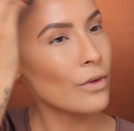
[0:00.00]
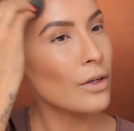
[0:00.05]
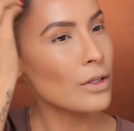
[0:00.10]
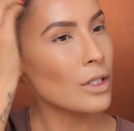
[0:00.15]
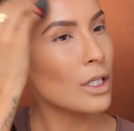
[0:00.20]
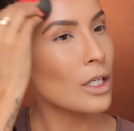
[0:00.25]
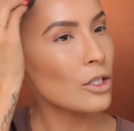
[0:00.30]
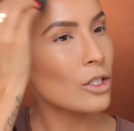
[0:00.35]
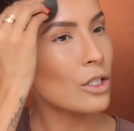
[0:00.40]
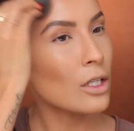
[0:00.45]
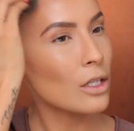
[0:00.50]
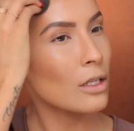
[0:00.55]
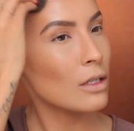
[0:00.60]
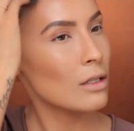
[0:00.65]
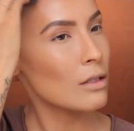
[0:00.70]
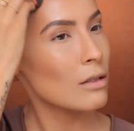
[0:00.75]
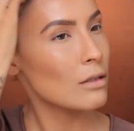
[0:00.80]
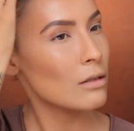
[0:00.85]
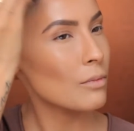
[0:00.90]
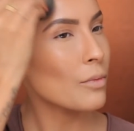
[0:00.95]

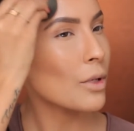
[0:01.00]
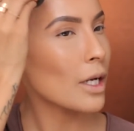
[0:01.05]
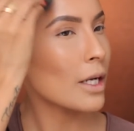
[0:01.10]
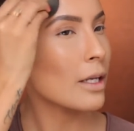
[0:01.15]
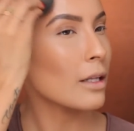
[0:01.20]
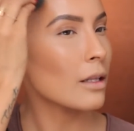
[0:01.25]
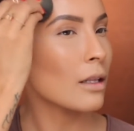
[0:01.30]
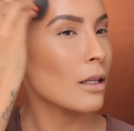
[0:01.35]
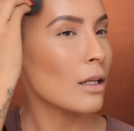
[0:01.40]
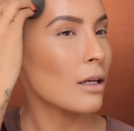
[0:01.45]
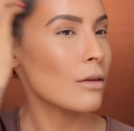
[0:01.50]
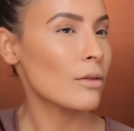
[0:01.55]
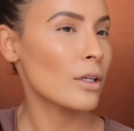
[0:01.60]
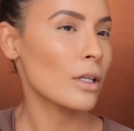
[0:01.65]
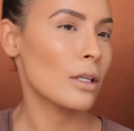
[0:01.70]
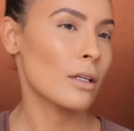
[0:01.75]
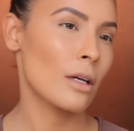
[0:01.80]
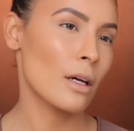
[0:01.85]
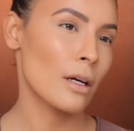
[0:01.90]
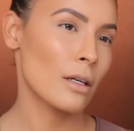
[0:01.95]
foundation, but I love
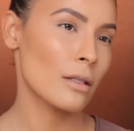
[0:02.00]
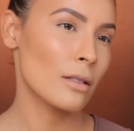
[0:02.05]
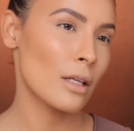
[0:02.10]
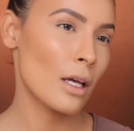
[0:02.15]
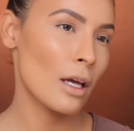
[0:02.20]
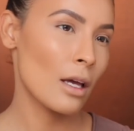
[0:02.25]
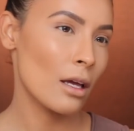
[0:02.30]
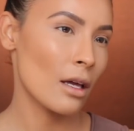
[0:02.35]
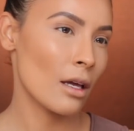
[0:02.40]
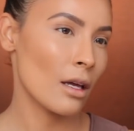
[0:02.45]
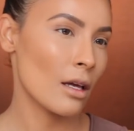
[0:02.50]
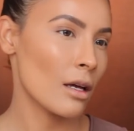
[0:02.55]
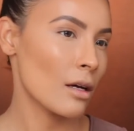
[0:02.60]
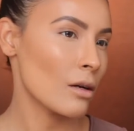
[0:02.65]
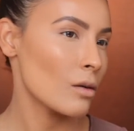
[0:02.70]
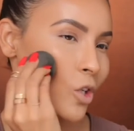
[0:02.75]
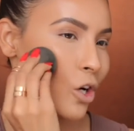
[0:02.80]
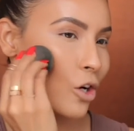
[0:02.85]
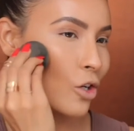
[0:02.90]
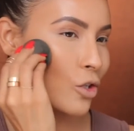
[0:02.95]
it as a
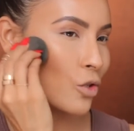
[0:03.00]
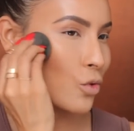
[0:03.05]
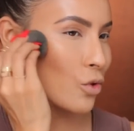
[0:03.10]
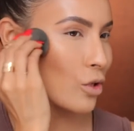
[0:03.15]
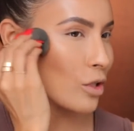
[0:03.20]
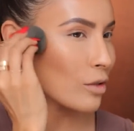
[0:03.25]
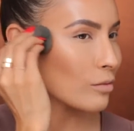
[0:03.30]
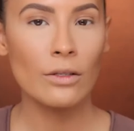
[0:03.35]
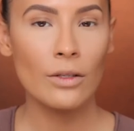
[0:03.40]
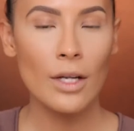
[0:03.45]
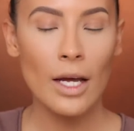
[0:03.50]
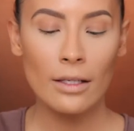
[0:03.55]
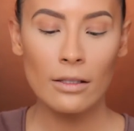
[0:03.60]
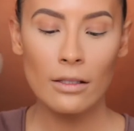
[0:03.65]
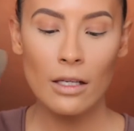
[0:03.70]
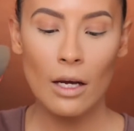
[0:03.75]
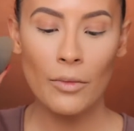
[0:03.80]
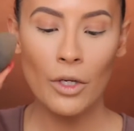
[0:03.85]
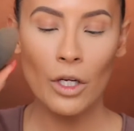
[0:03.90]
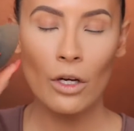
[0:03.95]
contour. So
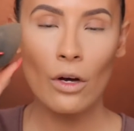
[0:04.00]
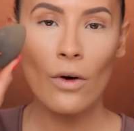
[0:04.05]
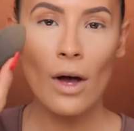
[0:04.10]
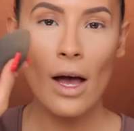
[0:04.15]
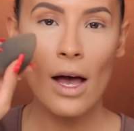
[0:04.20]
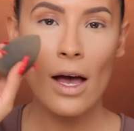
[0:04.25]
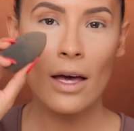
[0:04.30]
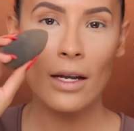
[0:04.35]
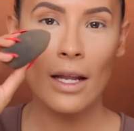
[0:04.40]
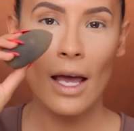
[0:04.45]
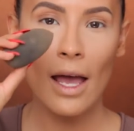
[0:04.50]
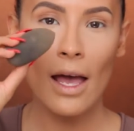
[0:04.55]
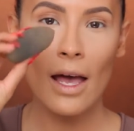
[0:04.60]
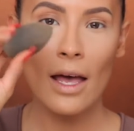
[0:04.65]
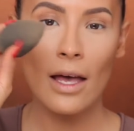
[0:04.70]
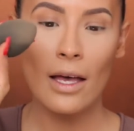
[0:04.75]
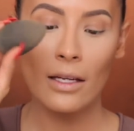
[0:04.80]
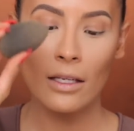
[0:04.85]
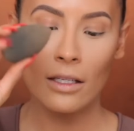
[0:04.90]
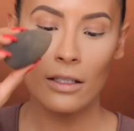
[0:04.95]
next, I'm gonna go ahead
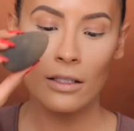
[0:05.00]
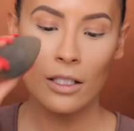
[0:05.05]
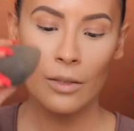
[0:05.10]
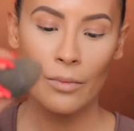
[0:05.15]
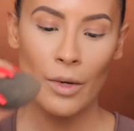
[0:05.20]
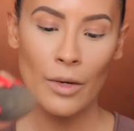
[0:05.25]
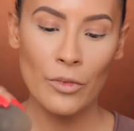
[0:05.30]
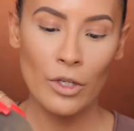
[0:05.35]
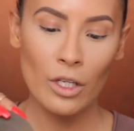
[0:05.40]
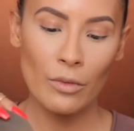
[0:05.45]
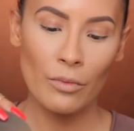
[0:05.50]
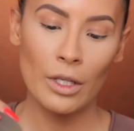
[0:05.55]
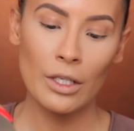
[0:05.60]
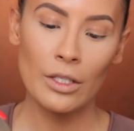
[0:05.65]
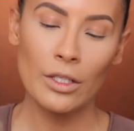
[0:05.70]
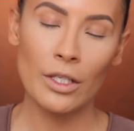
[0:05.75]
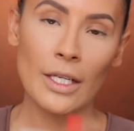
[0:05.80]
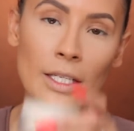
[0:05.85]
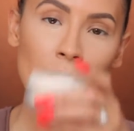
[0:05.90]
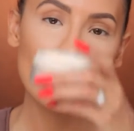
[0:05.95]
and dip my beauty
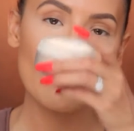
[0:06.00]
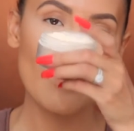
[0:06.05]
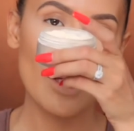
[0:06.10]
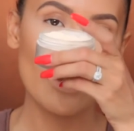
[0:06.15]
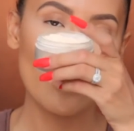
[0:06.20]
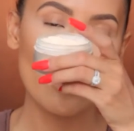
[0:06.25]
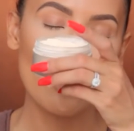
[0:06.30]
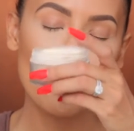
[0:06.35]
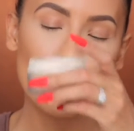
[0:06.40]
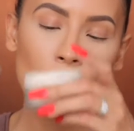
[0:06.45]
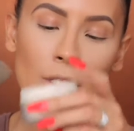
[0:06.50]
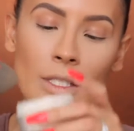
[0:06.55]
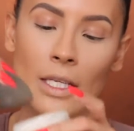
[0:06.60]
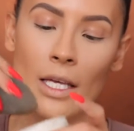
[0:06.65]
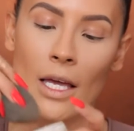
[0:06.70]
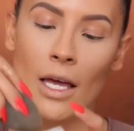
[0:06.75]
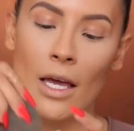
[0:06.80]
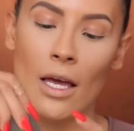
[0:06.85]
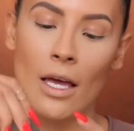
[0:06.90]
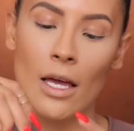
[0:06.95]
blender into my Laura
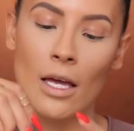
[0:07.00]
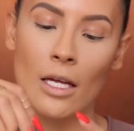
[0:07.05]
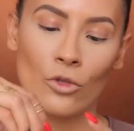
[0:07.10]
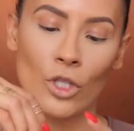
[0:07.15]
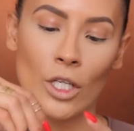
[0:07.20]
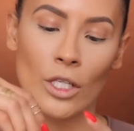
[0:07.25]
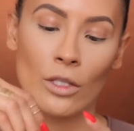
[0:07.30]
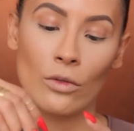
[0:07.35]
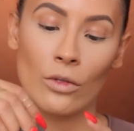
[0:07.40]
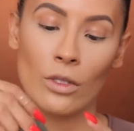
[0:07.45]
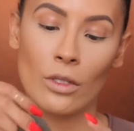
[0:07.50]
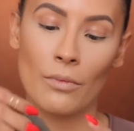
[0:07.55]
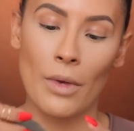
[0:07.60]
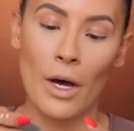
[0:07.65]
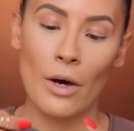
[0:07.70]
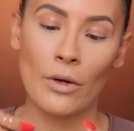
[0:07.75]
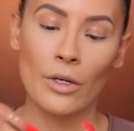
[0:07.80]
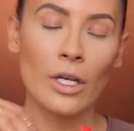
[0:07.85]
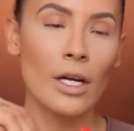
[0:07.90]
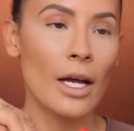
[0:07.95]
Mercier translucent
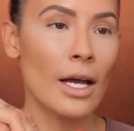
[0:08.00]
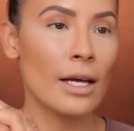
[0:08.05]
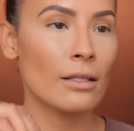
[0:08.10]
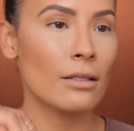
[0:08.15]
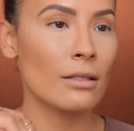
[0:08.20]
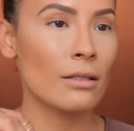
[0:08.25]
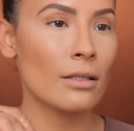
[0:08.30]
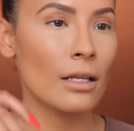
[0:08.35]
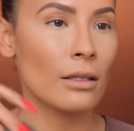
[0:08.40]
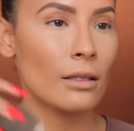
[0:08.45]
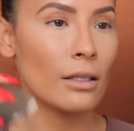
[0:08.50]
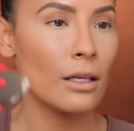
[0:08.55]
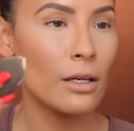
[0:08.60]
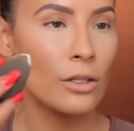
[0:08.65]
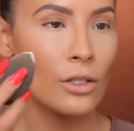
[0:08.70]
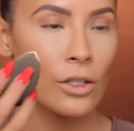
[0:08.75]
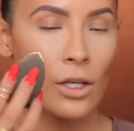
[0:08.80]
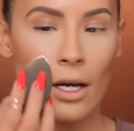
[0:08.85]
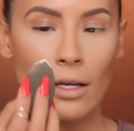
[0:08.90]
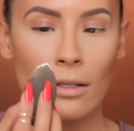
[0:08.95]
powder and set the under